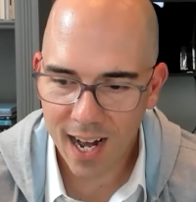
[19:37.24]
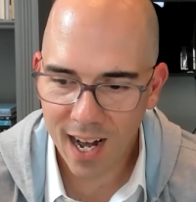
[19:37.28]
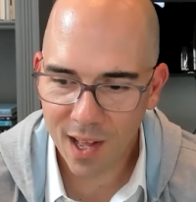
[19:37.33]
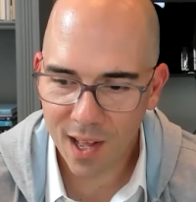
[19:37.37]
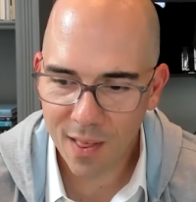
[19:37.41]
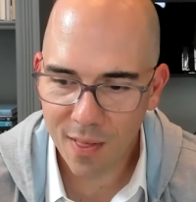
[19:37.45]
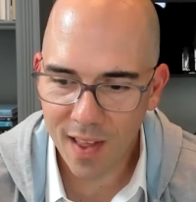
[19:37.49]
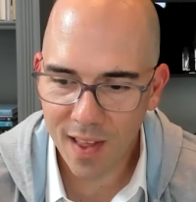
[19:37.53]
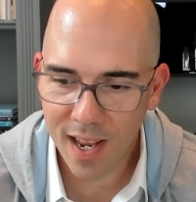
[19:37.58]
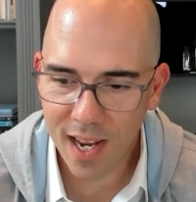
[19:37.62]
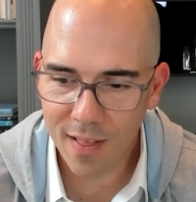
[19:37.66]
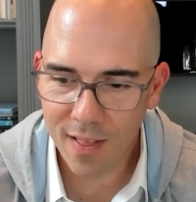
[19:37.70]
I
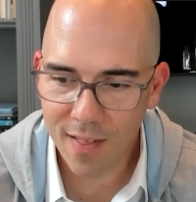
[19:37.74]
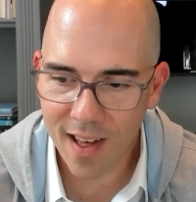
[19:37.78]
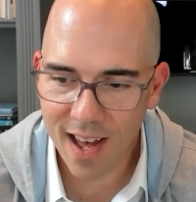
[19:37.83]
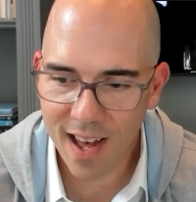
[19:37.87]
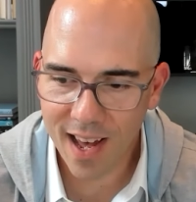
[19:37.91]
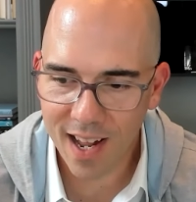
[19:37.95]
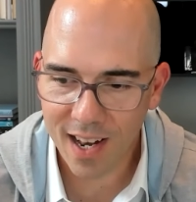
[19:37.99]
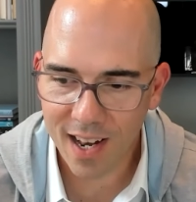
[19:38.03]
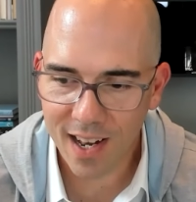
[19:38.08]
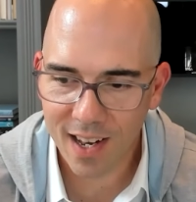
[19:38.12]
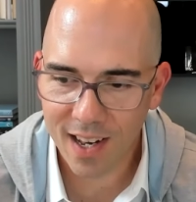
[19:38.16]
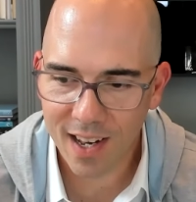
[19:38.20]
think
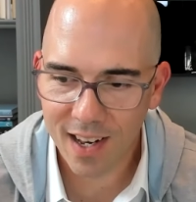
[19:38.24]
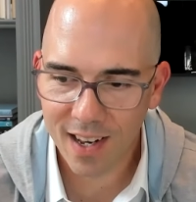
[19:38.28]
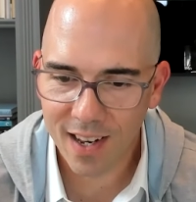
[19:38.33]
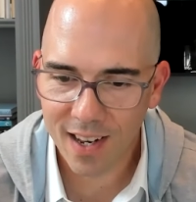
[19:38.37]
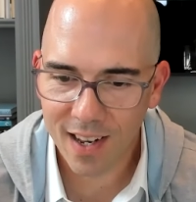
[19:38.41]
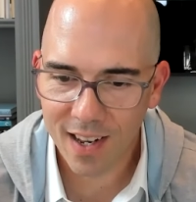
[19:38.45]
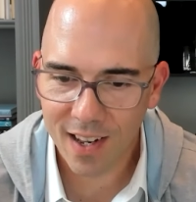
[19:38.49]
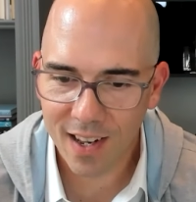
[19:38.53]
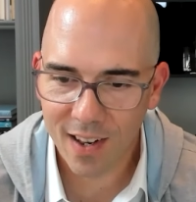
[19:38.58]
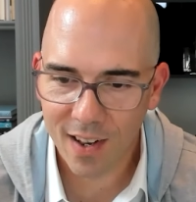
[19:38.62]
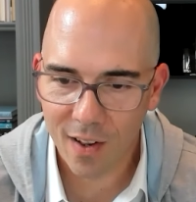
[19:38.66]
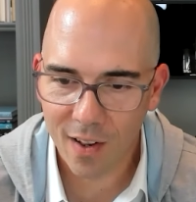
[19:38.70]
that
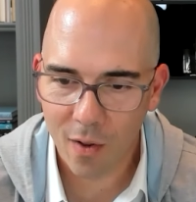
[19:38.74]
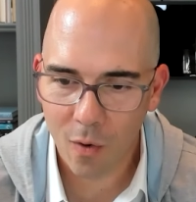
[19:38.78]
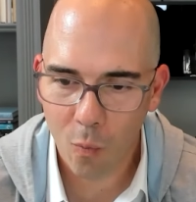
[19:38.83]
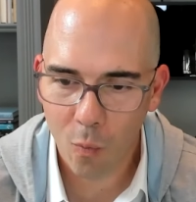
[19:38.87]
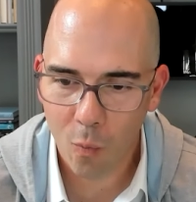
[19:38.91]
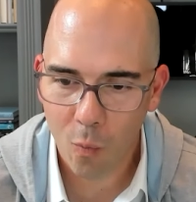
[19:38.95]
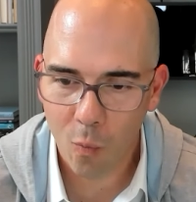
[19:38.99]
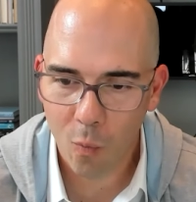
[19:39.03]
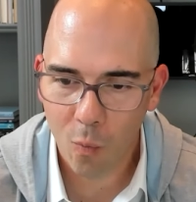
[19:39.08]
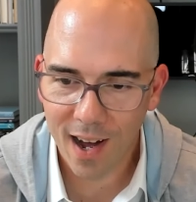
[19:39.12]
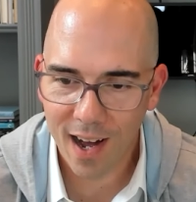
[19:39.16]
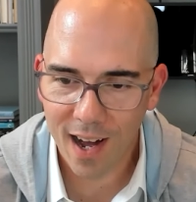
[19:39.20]

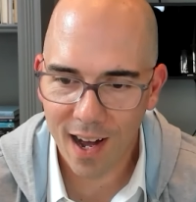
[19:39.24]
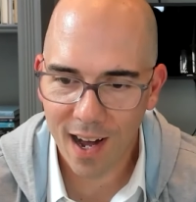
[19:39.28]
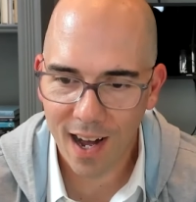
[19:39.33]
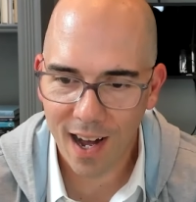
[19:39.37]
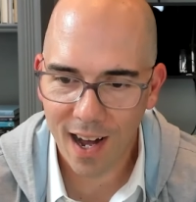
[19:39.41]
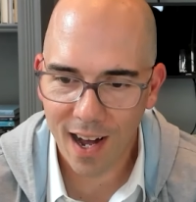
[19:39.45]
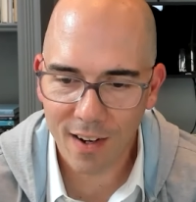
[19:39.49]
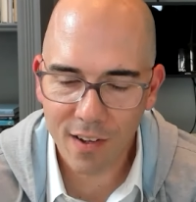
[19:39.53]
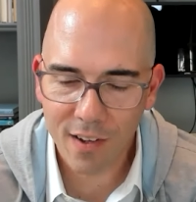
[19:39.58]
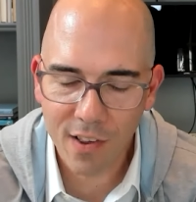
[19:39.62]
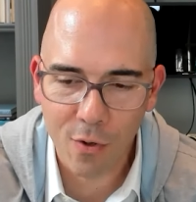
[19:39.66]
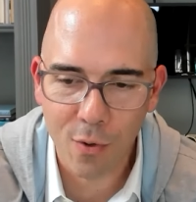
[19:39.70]

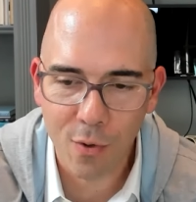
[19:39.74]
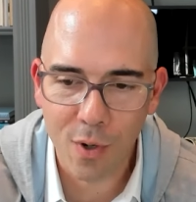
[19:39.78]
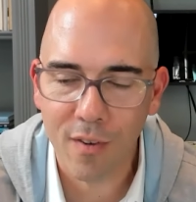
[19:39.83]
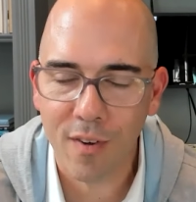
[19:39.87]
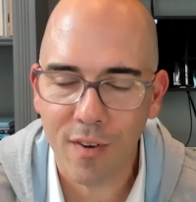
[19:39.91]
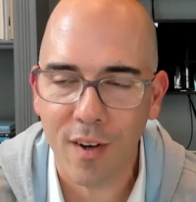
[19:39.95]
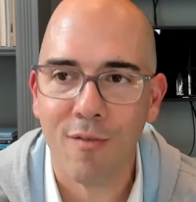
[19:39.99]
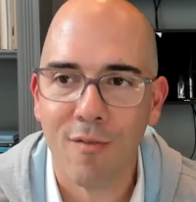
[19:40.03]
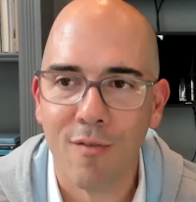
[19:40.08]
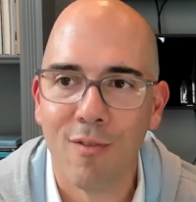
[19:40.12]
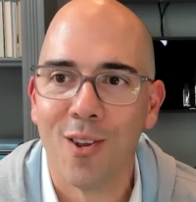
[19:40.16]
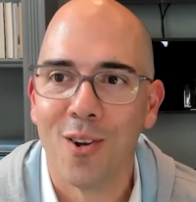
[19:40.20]
I sort of
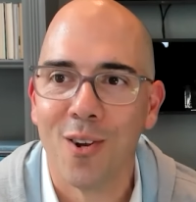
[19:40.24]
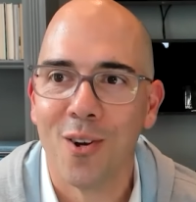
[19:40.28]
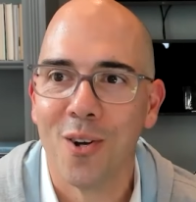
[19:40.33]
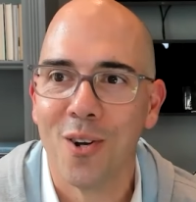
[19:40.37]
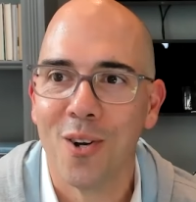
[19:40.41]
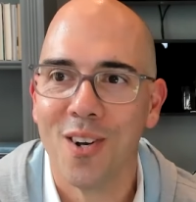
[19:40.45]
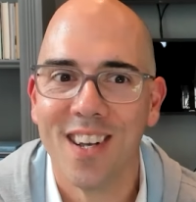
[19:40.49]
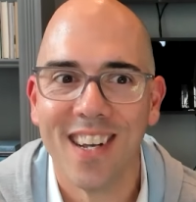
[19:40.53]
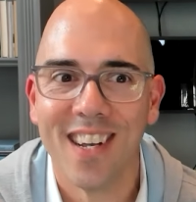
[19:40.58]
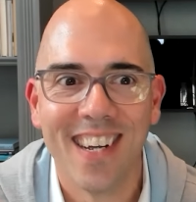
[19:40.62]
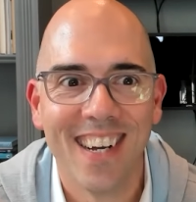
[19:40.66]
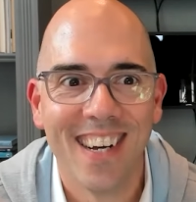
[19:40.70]
have
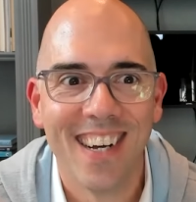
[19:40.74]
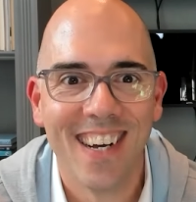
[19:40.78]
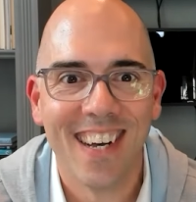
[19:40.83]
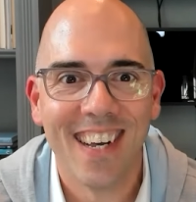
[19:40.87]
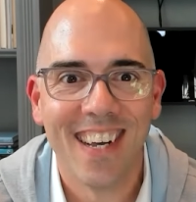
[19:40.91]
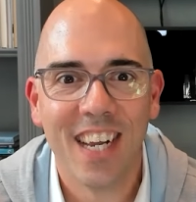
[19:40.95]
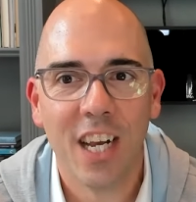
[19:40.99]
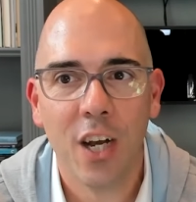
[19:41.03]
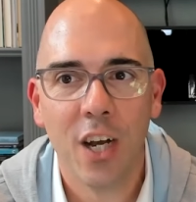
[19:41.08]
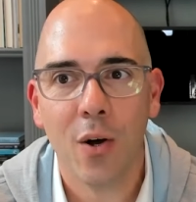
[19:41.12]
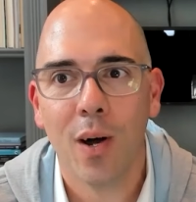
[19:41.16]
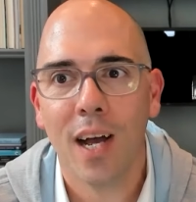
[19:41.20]
learned,
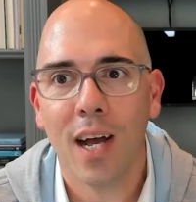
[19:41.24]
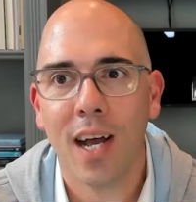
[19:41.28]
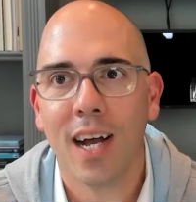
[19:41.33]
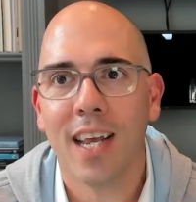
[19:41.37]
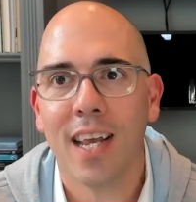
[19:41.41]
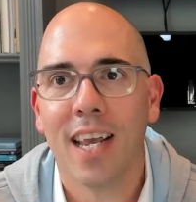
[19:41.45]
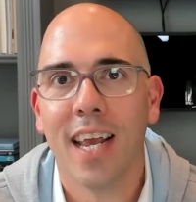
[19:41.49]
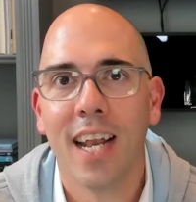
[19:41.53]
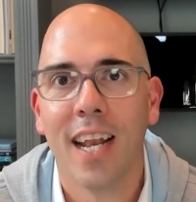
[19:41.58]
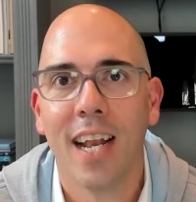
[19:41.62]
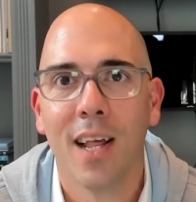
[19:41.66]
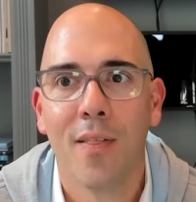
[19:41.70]

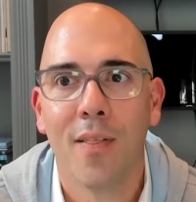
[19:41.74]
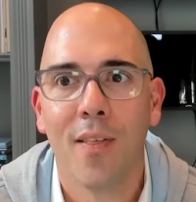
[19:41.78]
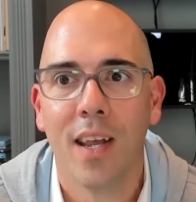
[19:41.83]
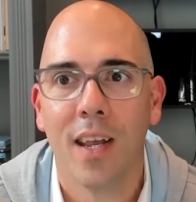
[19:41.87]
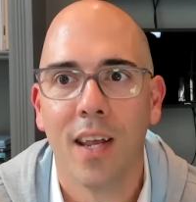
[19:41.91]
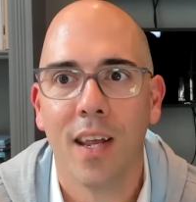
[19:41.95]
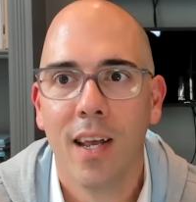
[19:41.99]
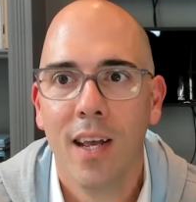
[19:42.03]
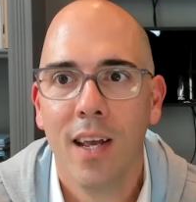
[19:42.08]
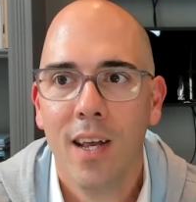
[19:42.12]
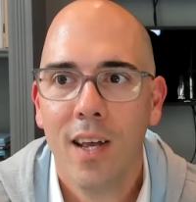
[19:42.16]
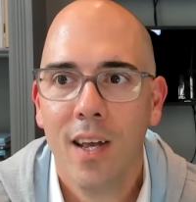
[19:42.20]
again, I
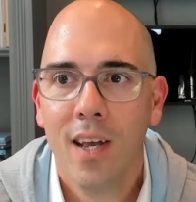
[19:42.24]
think